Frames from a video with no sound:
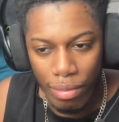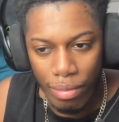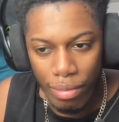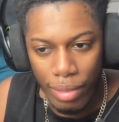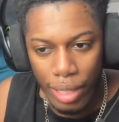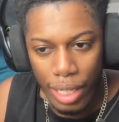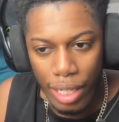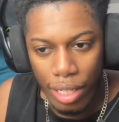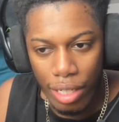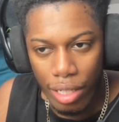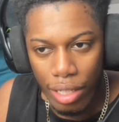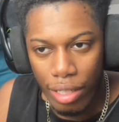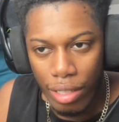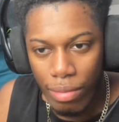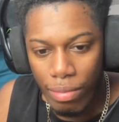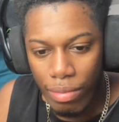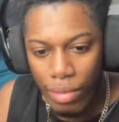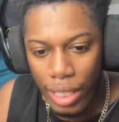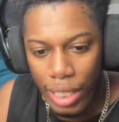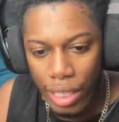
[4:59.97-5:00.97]
Medicine?
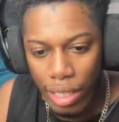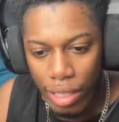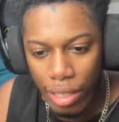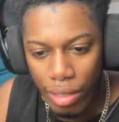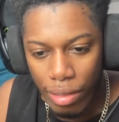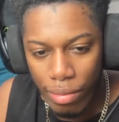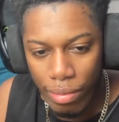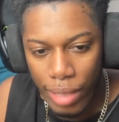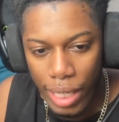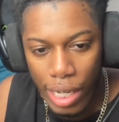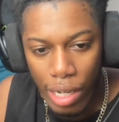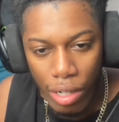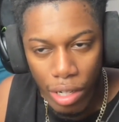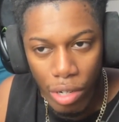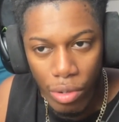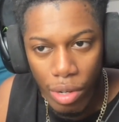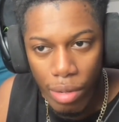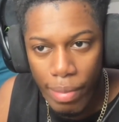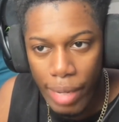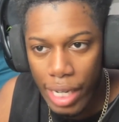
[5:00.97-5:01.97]
He don't
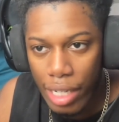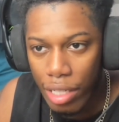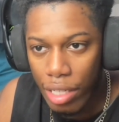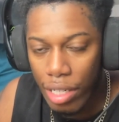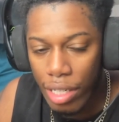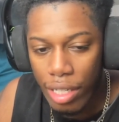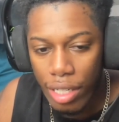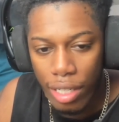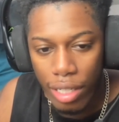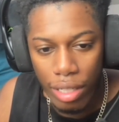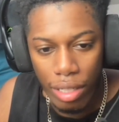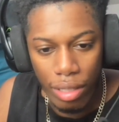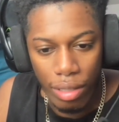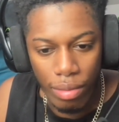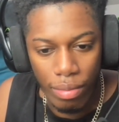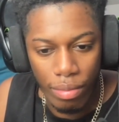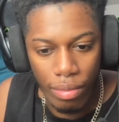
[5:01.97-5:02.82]
know what medicine is?